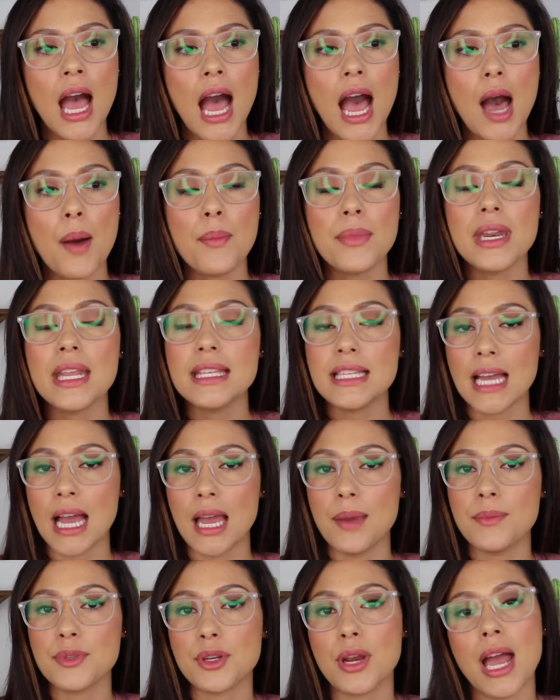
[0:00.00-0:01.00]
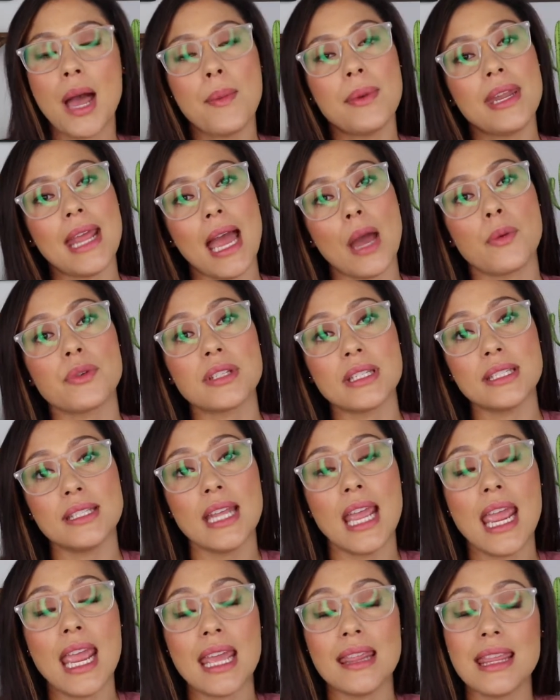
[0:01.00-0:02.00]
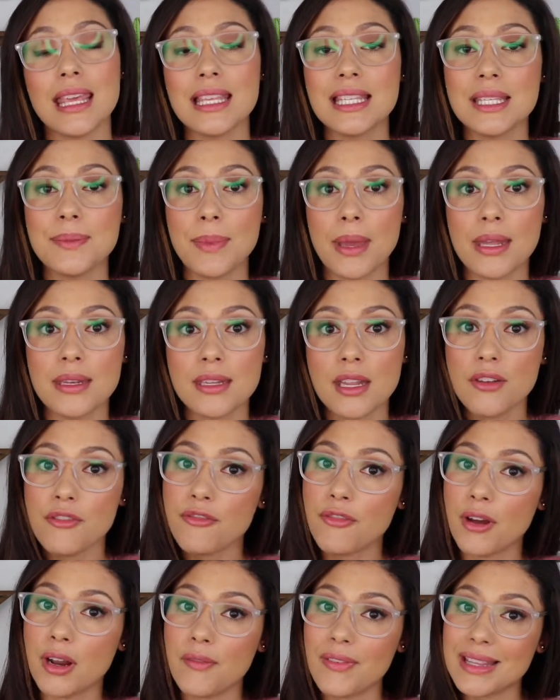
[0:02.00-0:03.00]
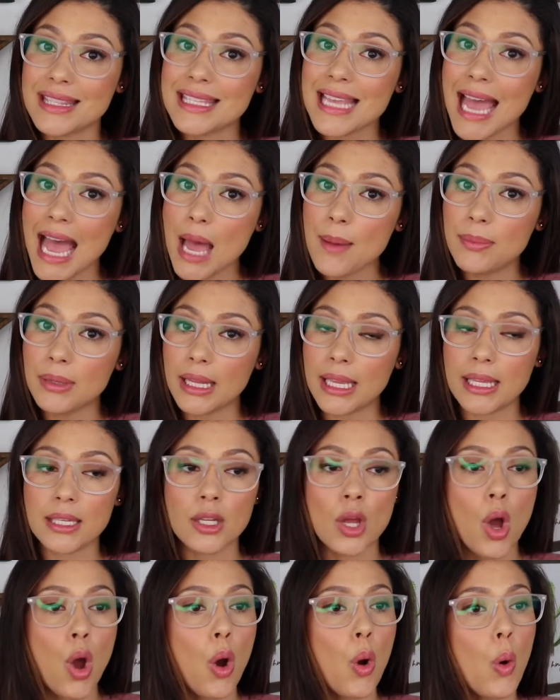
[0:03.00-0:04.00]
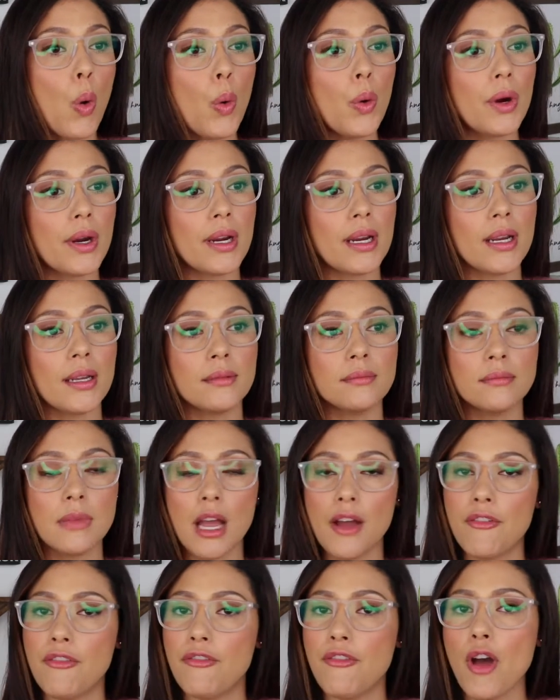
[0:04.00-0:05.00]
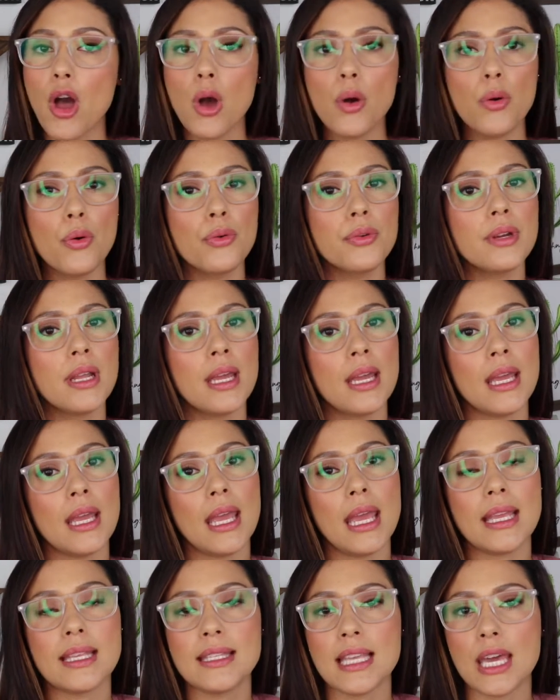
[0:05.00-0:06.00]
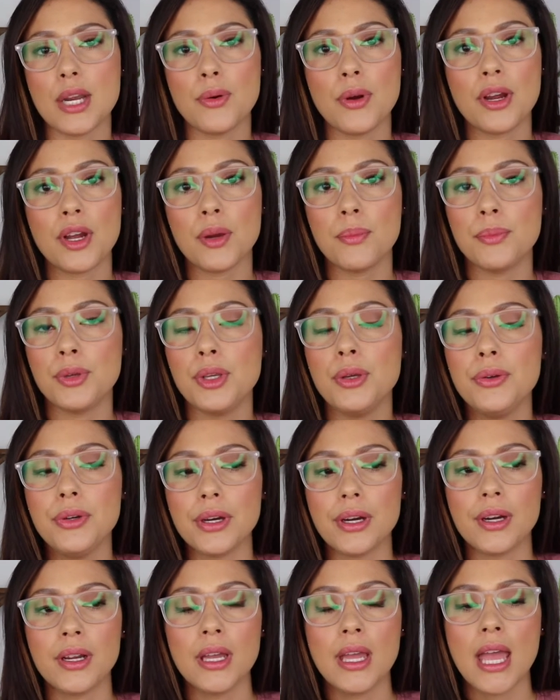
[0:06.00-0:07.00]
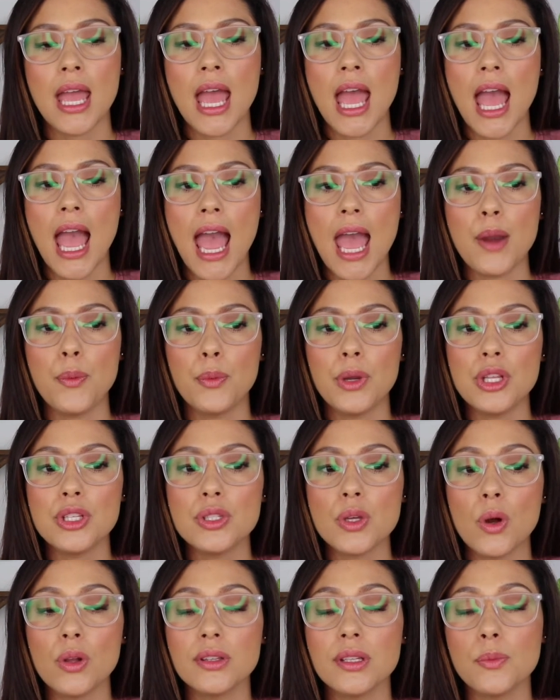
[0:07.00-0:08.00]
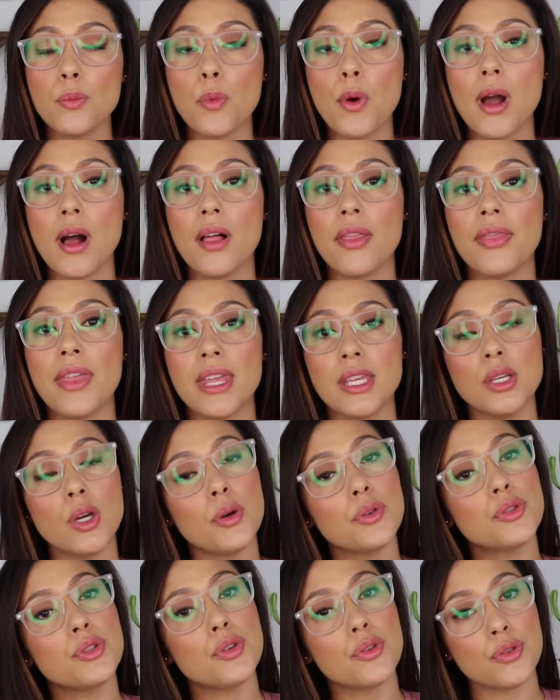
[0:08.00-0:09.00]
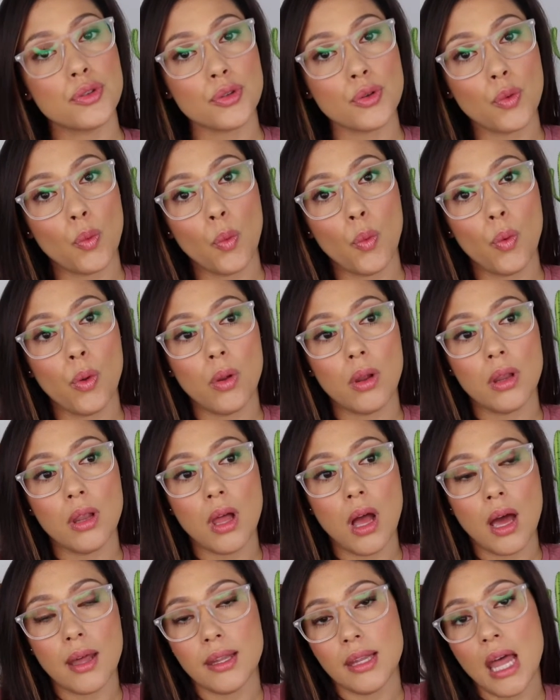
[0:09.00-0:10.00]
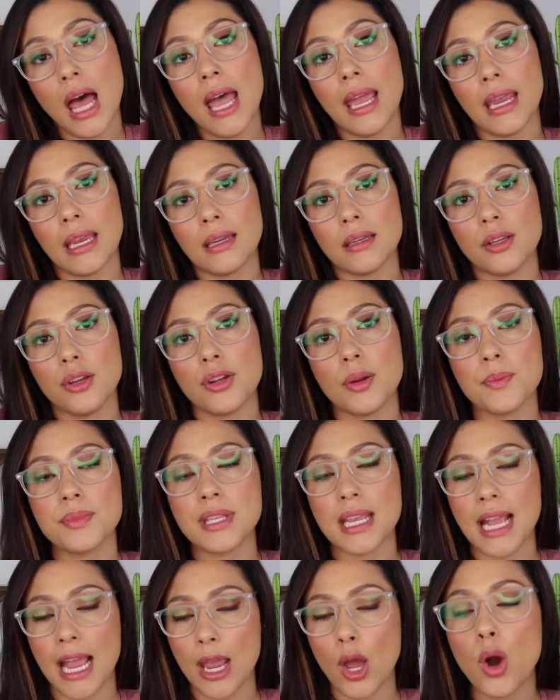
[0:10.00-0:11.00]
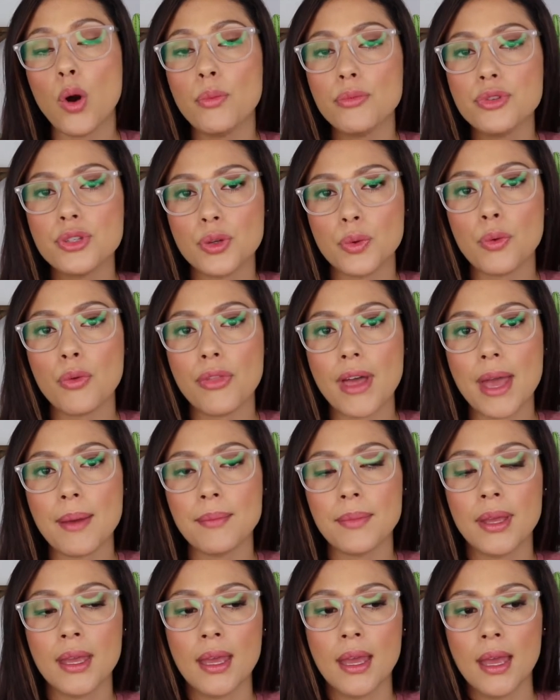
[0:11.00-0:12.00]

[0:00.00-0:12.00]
how many times or how many hours a day they spend in front of a tablet or a phone, et cetera, computer. And we told them, well, they go to school online. You know what I'm saying? I homeschool them.